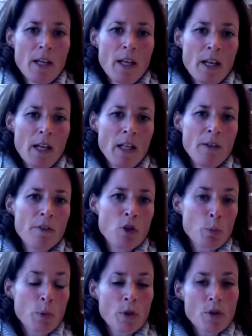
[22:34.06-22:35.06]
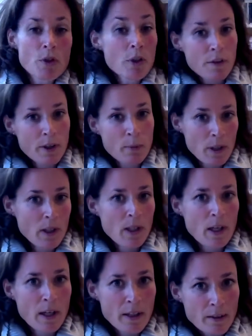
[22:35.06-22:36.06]
And if it's positive, I really
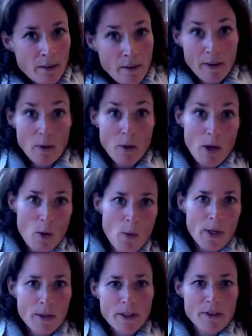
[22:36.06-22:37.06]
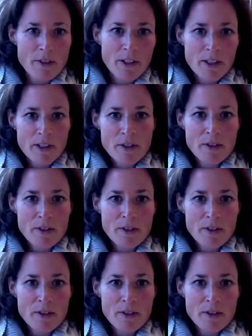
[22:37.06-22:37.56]
like it. I think, oh, well, that's nice.